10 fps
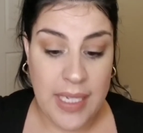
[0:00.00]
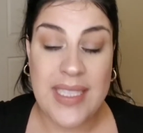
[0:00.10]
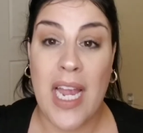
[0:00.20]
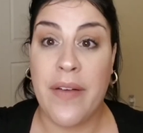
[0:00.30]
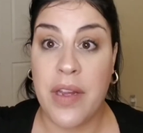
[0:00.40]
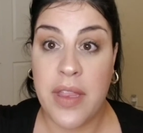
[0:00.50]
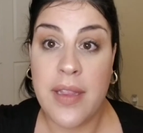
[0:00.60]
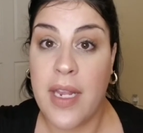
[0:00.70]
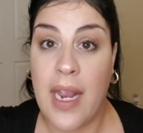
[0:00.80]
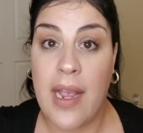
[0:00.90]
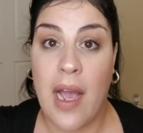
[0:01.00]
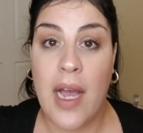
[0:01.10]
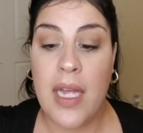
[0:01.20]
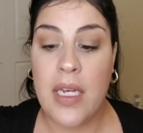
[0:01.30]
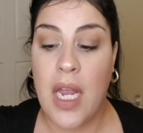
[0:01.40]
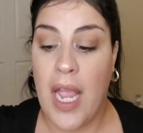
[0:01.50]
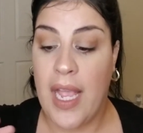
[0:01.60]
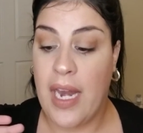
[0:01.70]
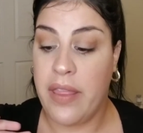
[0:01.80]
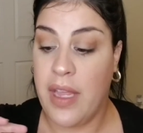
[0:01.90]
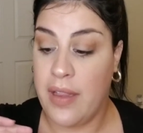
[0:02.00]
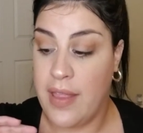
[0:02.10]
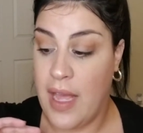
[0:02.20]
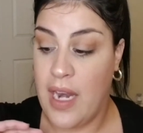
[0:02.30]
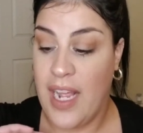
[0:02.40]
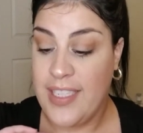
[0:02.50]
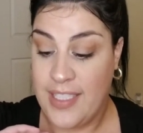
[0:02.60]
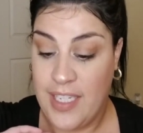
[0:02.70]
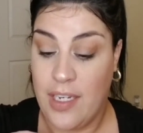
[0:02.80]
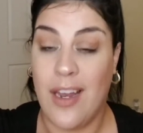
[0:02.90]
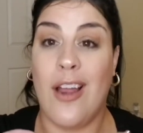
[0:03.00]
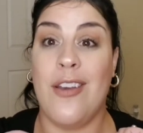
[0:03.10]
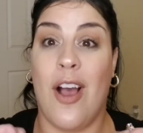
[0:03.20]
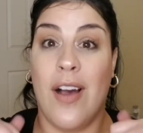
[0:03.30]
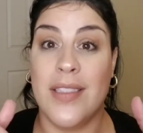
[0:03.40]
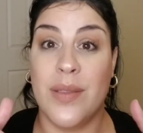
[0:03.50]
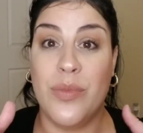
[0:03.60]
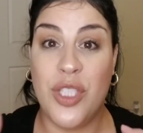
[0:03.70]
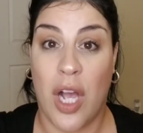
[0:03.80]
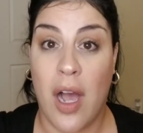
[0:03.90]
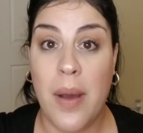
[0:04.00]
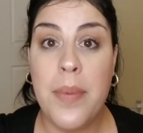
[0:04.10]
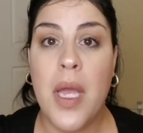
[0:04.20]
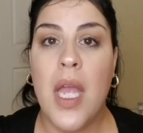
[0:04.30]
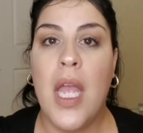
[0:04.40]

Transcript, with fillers: That's everything that I got and I think that I did an awesome job.